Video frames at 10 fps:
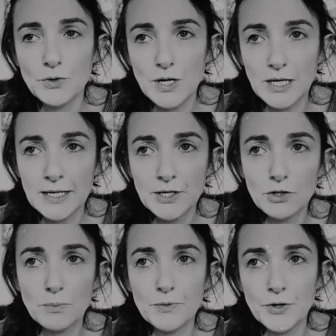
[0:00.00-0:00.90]
and you're
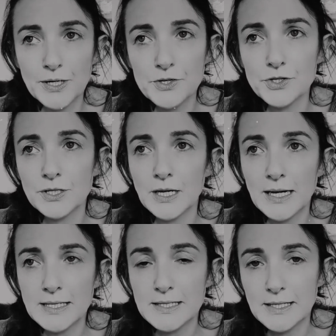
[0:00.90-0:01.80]
cleaning up your
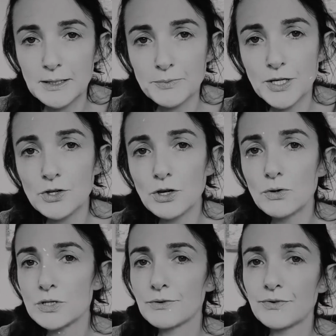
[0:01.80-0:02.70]
internal landscape, then you
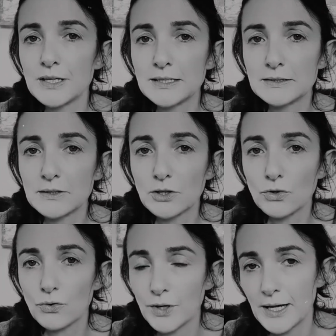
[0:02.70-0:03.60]
go into phase
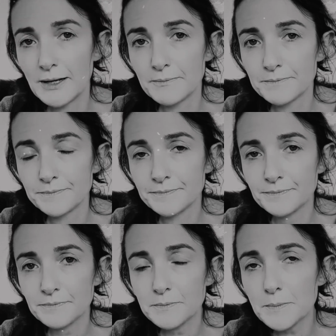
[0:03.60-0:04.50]
three.
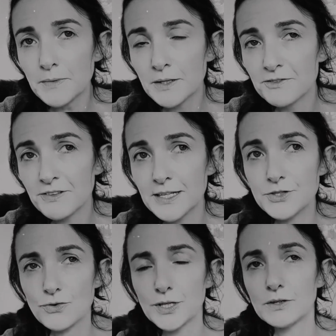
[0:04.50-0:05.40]

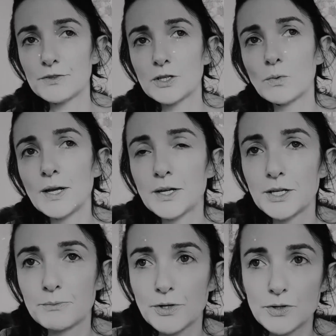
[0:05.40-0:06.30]
Phase three of the
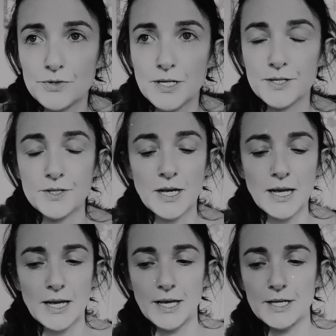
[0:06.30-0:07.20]
awakening
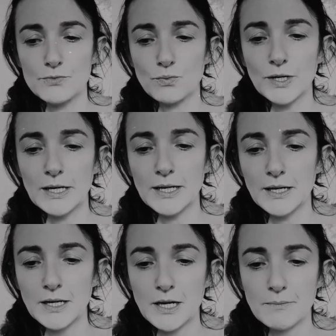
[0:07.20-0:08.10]
process is
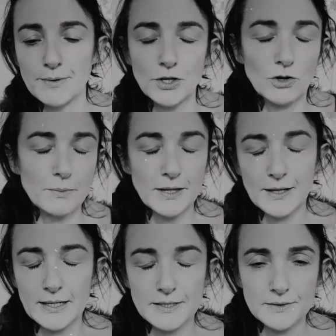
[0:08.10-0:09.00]
really
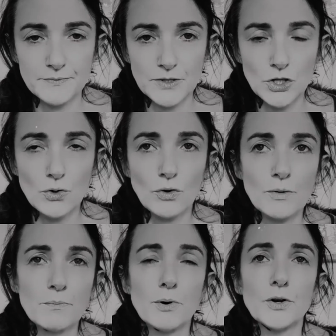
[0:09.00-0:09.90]
becoming that.
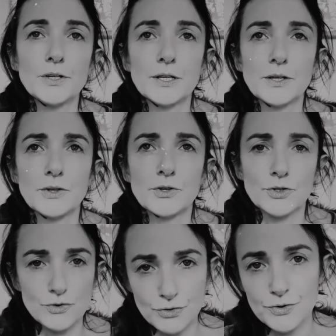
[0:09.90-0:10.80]
You're embodying
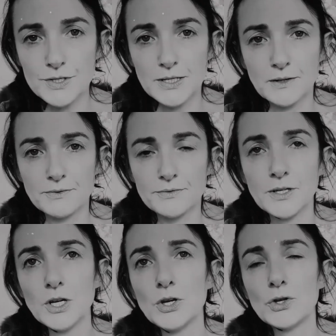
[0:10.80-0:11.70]
your true
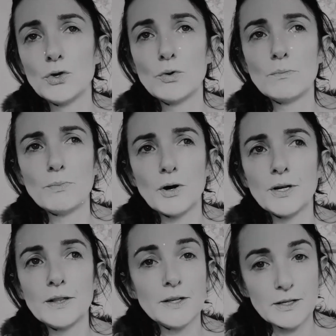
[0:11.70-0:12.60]
self. You
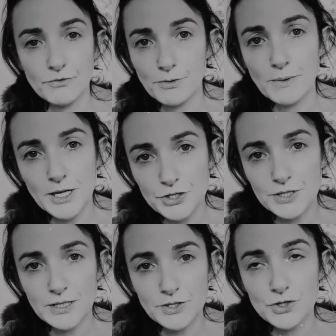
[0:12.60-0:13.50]
embody the
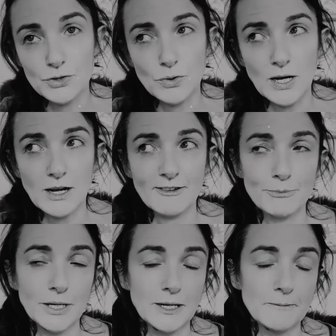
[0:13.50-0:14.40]
information that you
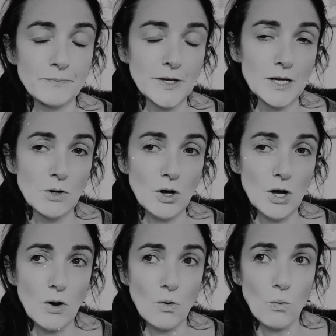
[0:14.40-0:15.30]
have been
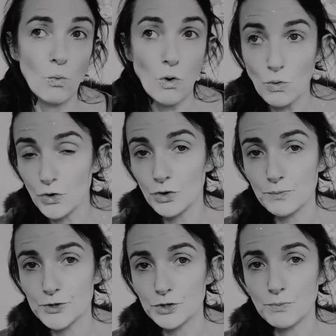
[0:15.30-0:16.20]
woken
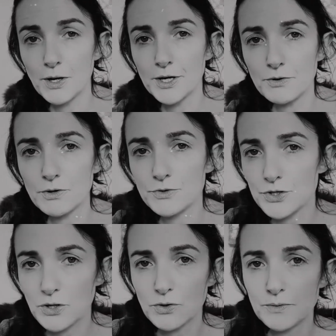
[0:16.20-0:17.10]
up to by your
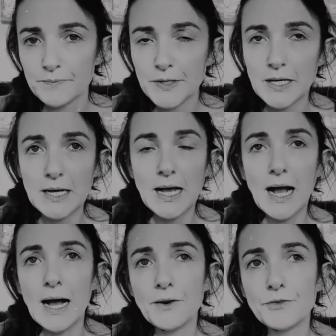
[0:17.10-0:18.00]
own soul.
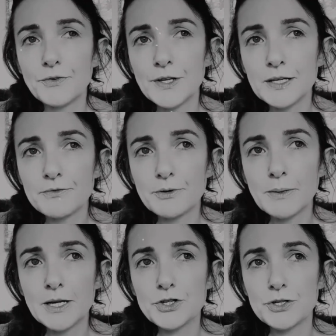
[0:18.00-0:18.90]
And the
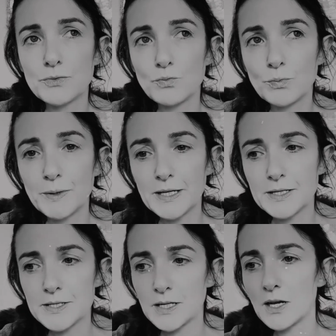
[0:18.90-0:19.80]
information
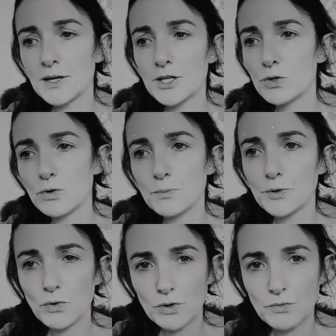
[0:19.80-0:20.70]
begins to light you
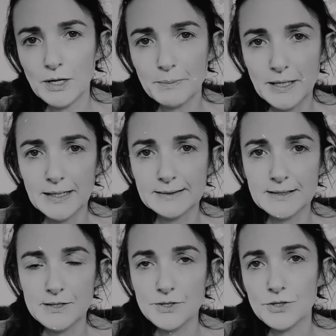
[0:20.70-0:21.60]
up in all the right
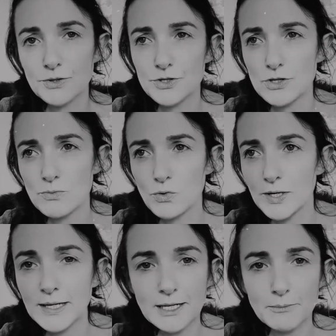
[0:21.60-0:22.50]
places. And so there's no
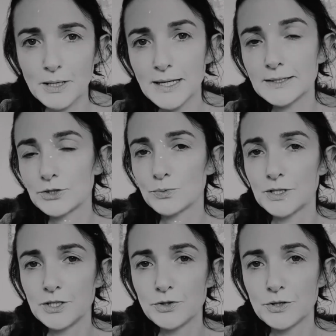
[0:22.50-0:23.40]
more hidden places
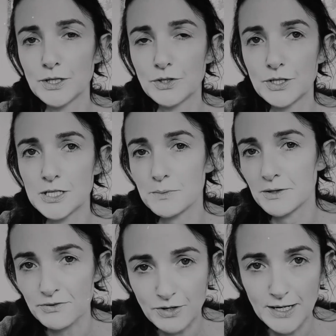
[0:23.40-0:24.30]
within you that you need to
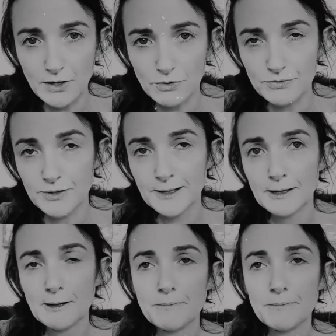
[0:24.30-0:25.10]
be afraid of,